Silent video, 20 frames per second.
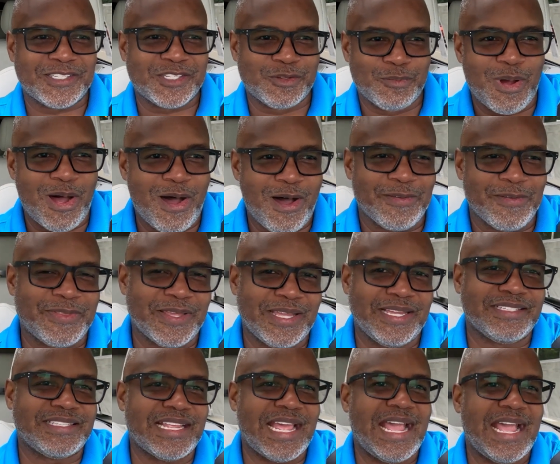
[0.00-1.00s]
small
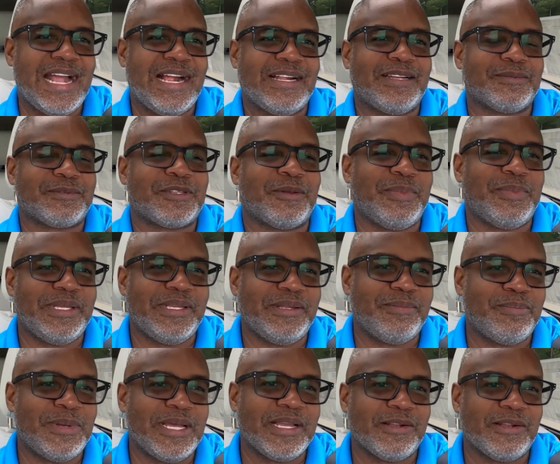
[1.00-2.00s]
things that add up to be
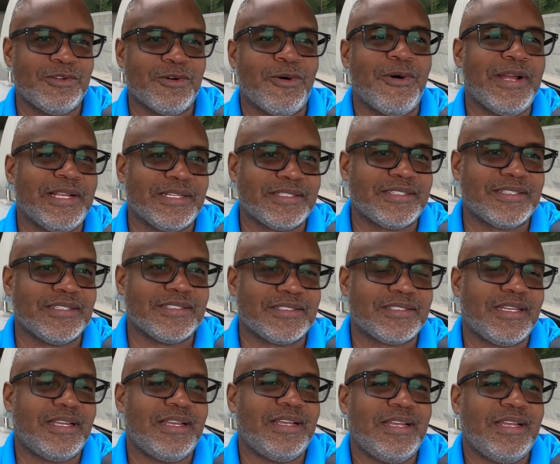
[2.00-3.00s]
big annoyances.